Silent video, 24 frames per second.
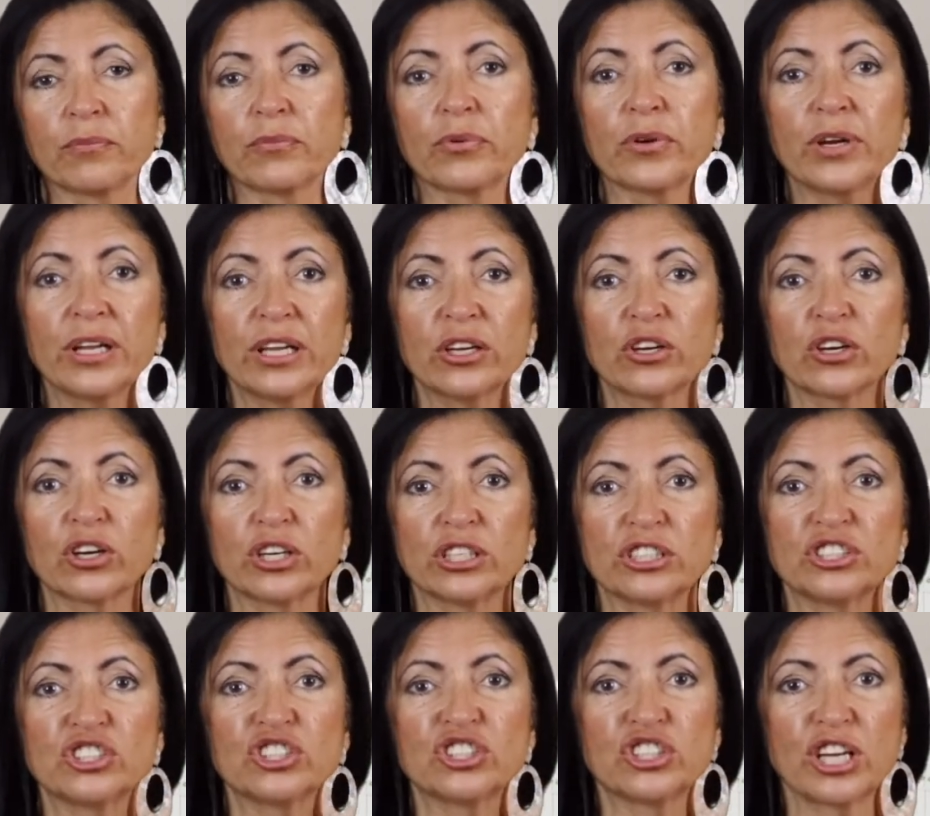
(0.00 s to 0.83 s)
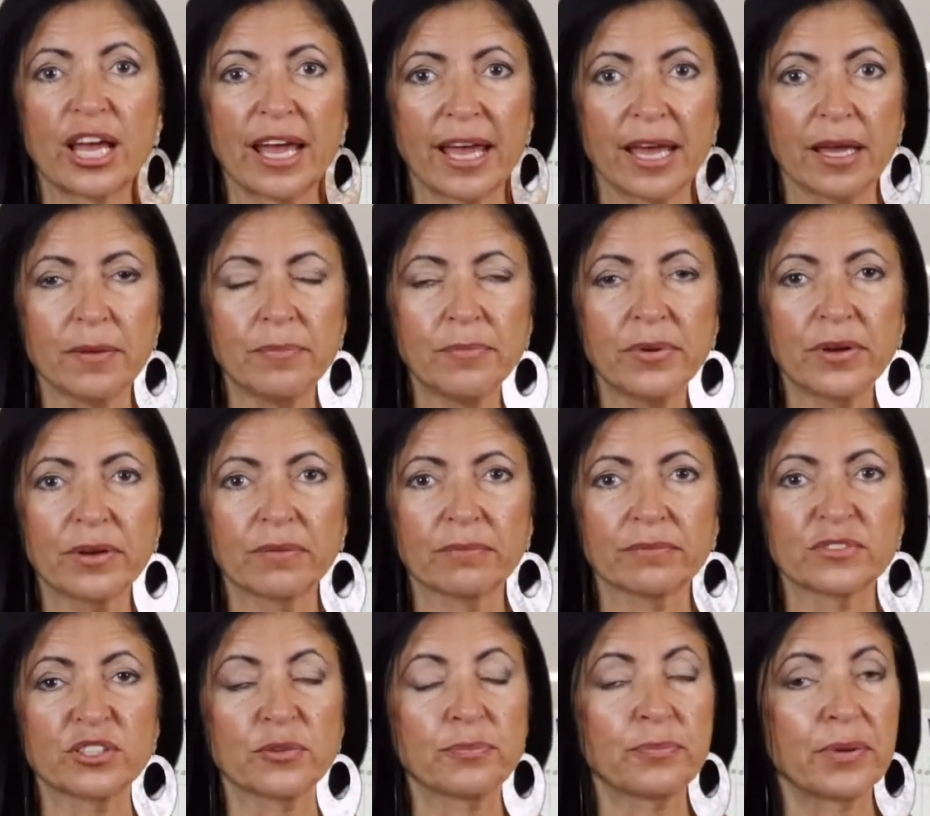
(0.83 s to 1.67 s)
pretty good shape
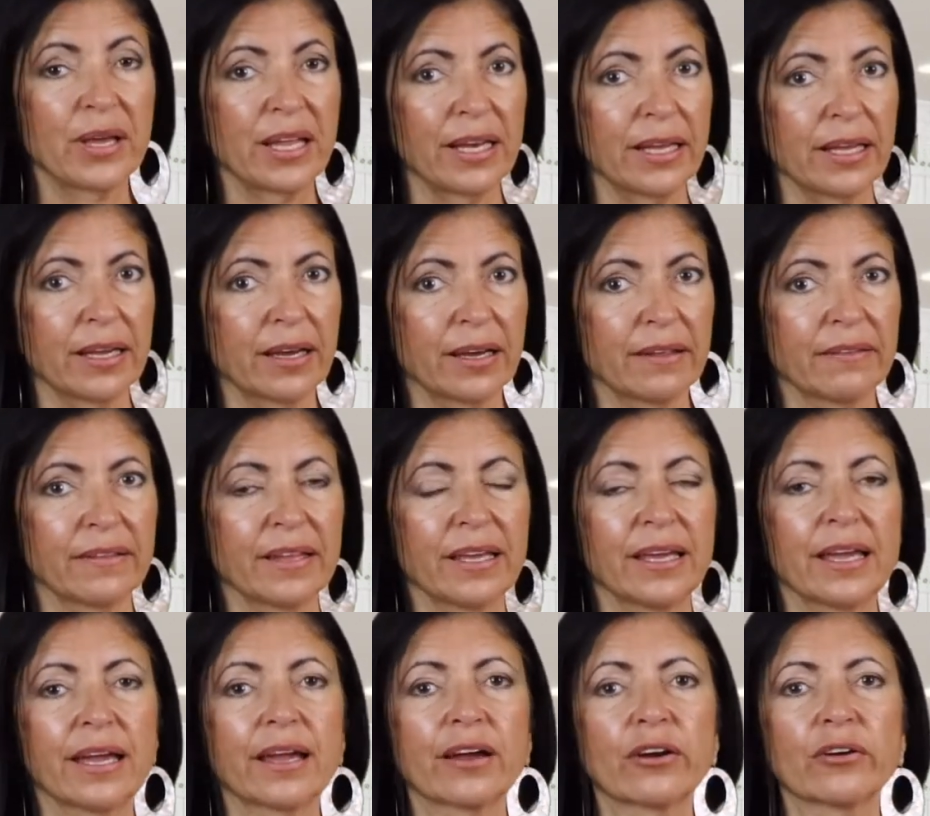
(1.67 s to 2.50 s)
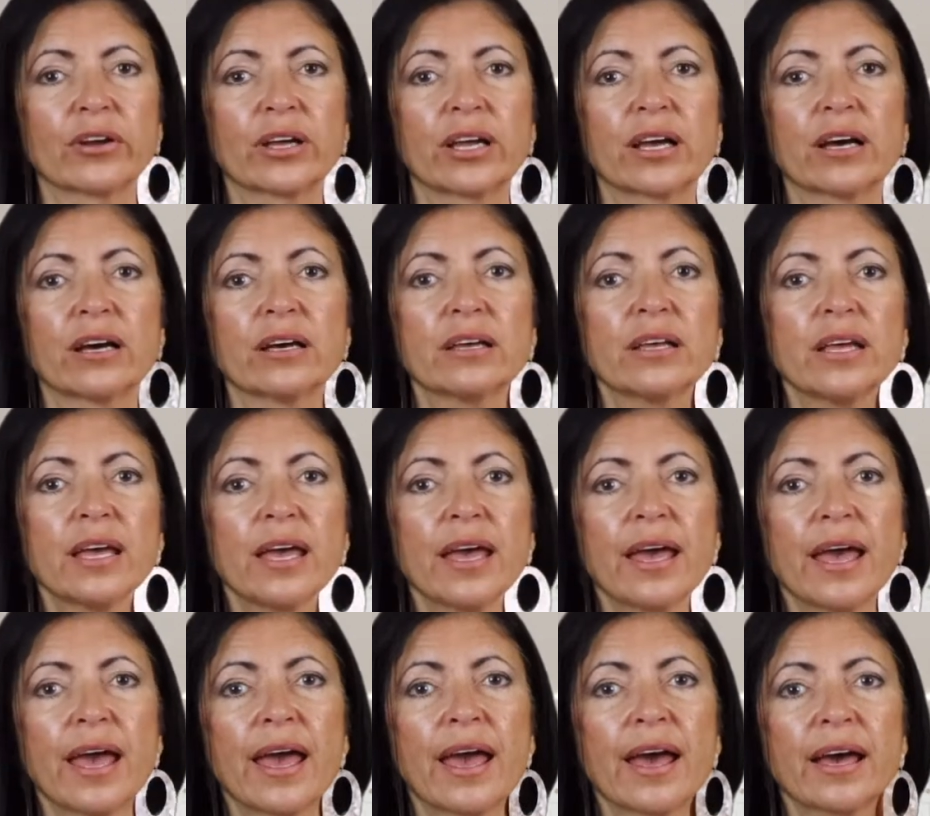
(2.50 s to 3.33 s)
depending on the area,
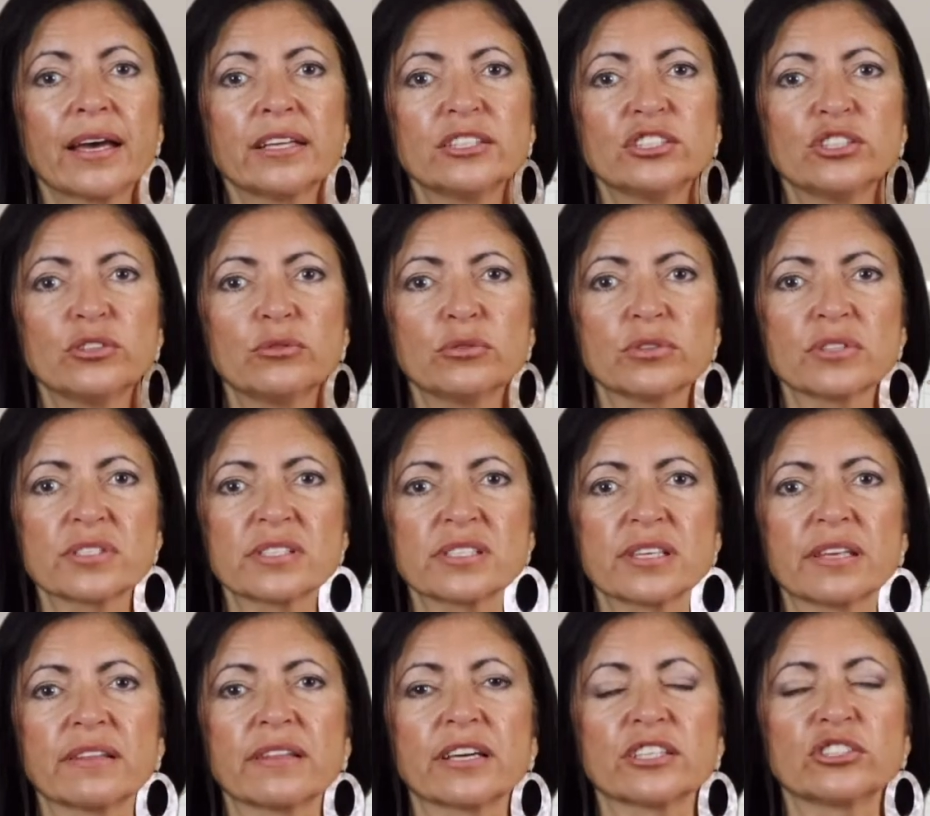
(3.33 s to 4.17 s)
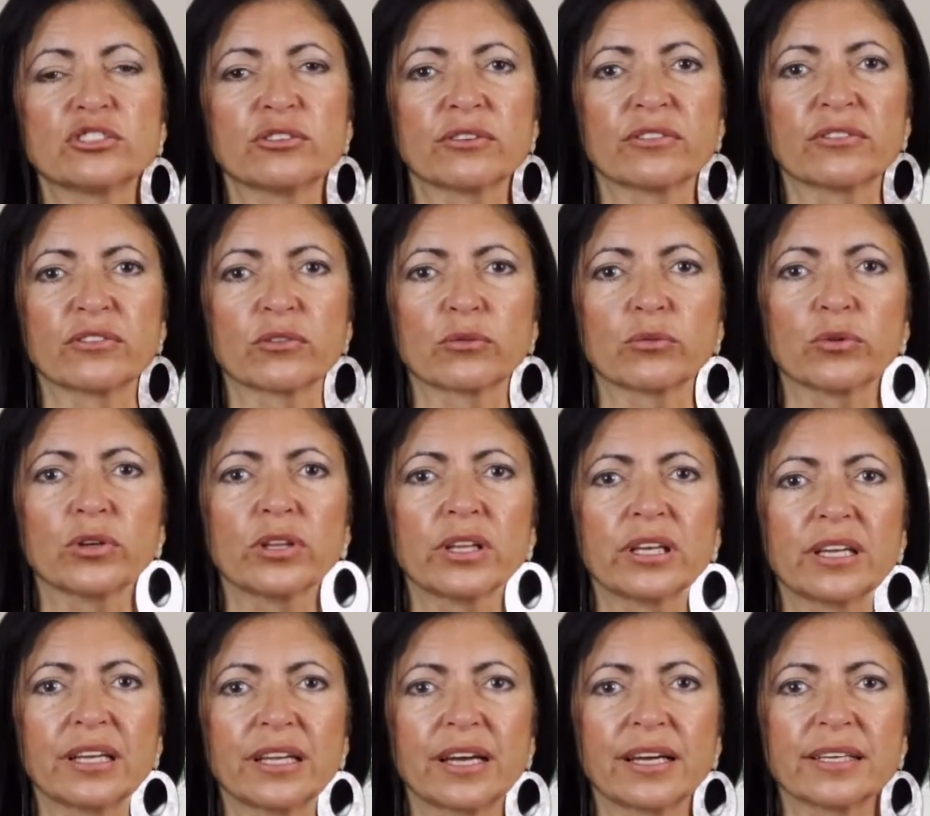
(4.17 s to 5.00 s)
and you will see that you have a
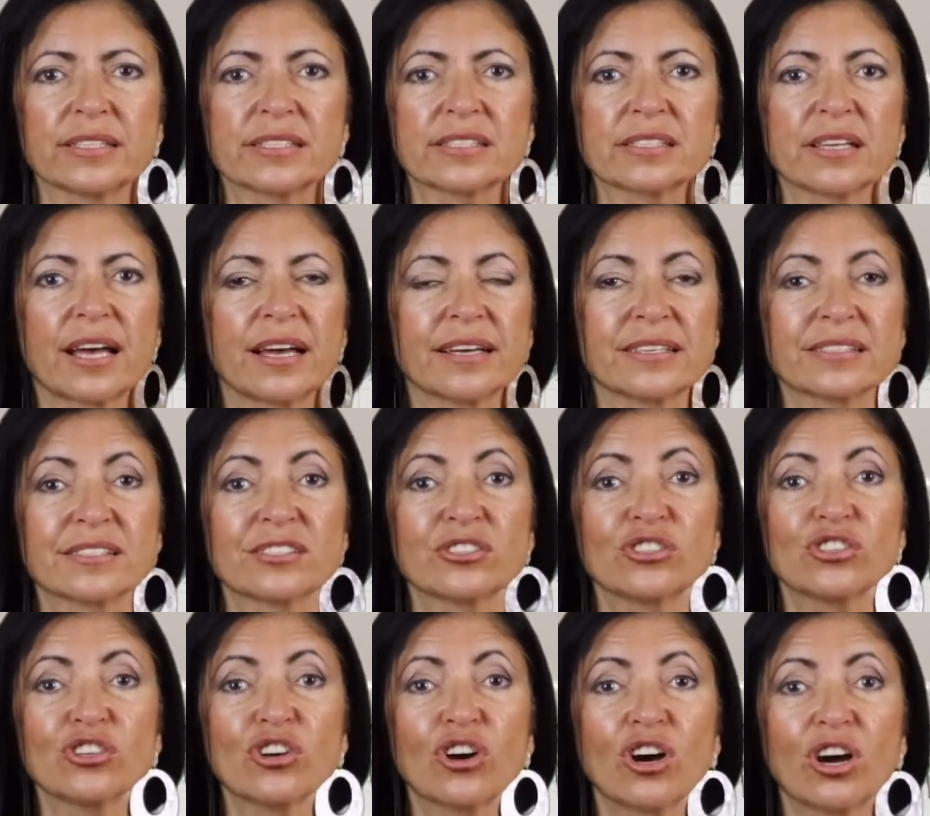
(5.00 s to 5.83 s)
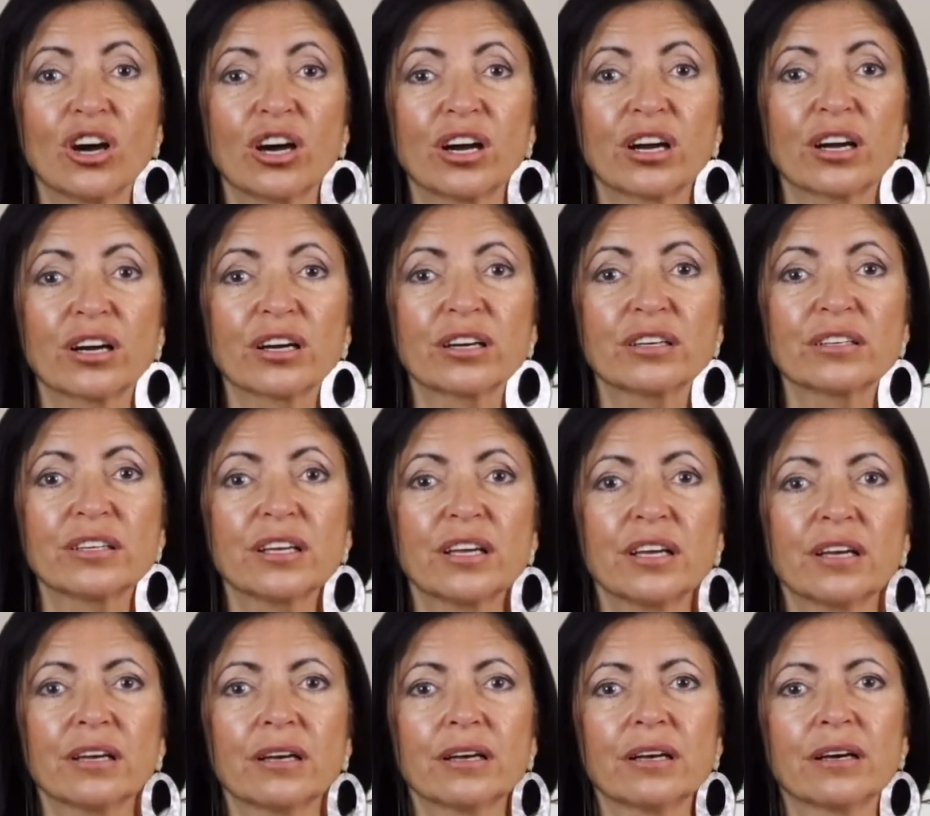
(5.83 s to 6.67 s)
really nice sized yard.
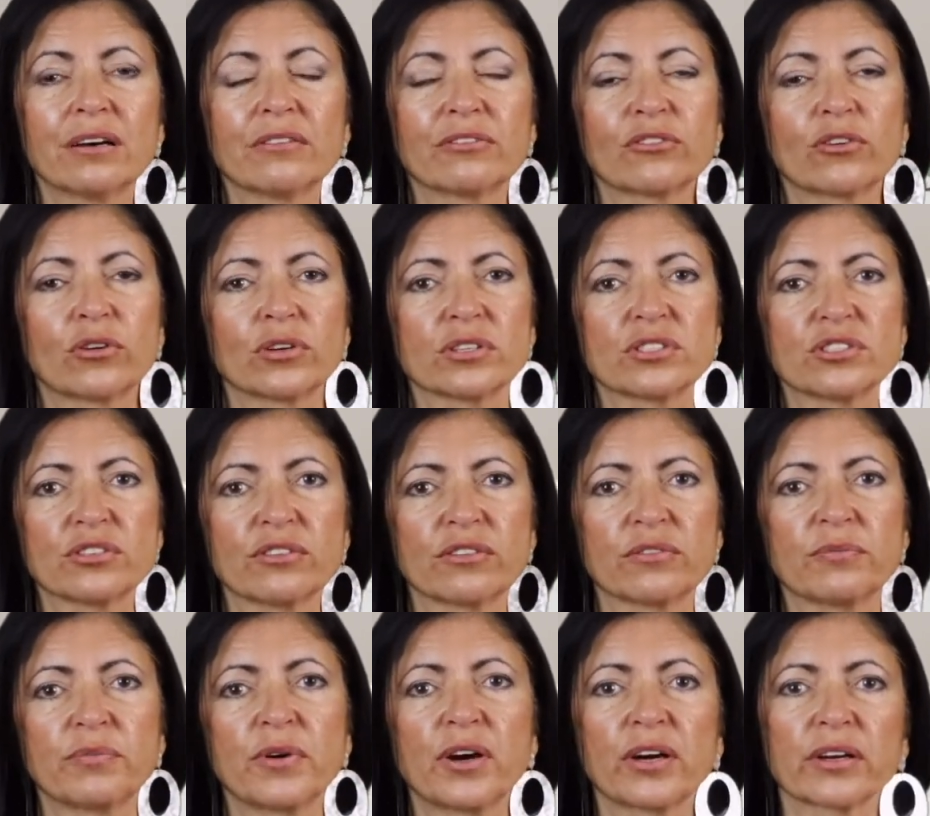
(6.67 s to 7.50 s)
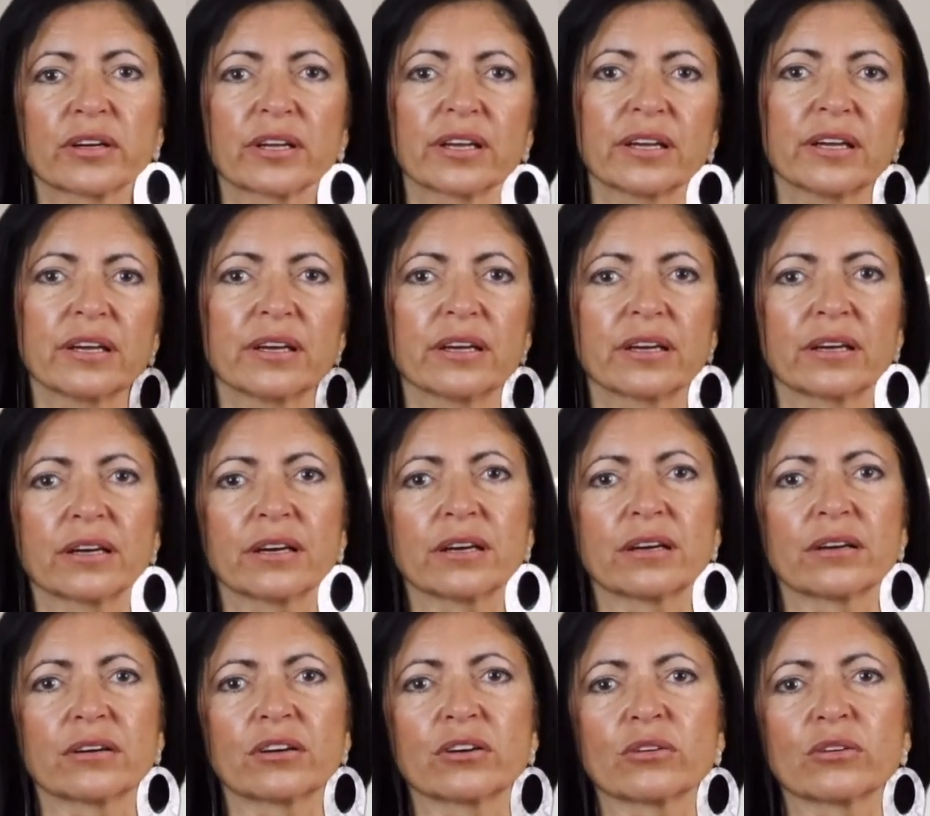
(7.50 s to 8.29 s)
Of course, you have parking, a